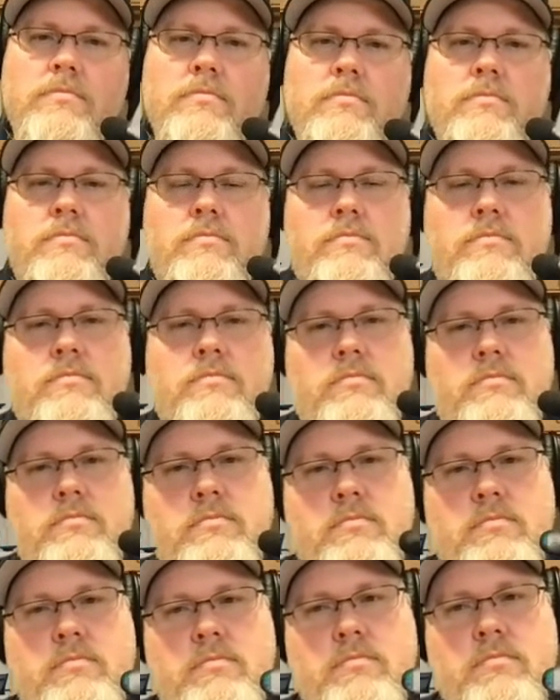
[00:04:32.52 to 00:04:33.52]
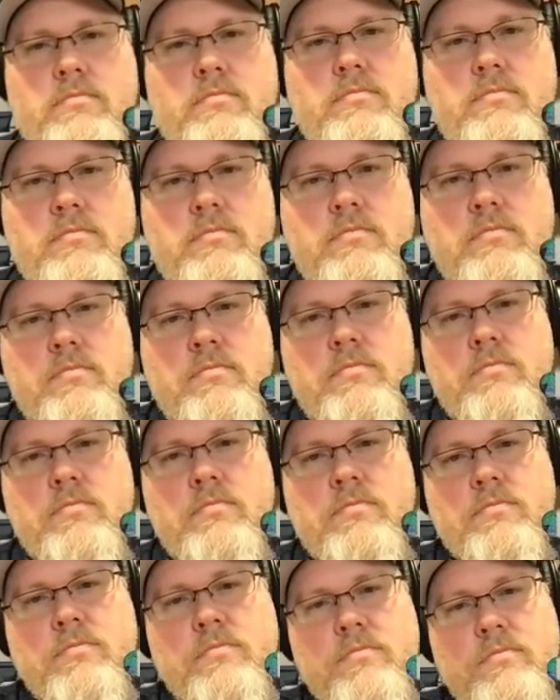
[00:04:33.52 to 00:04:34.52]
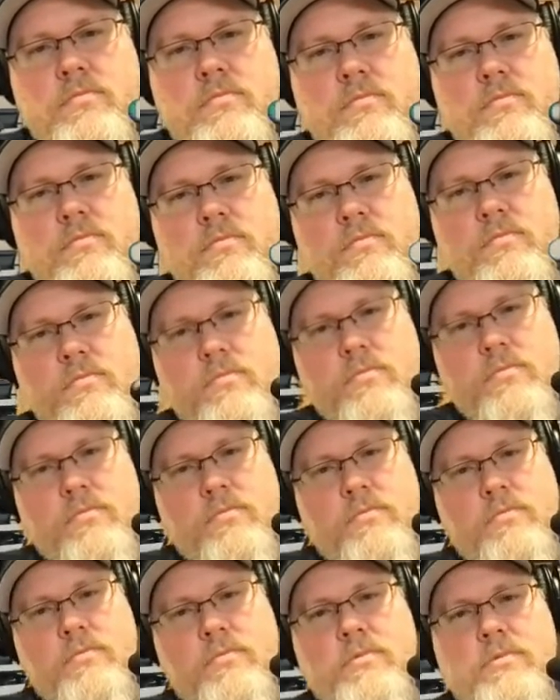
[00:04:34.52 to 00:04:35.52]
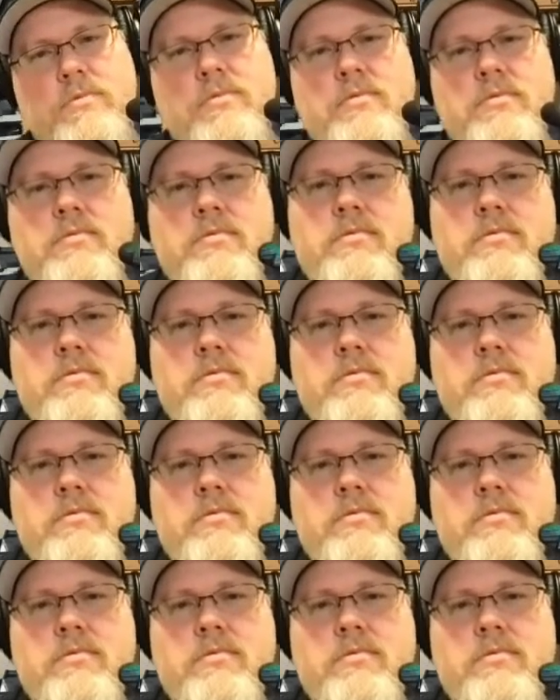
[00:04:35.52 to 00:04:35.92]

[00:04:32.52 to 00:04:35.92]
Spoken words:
This person isn't speaking.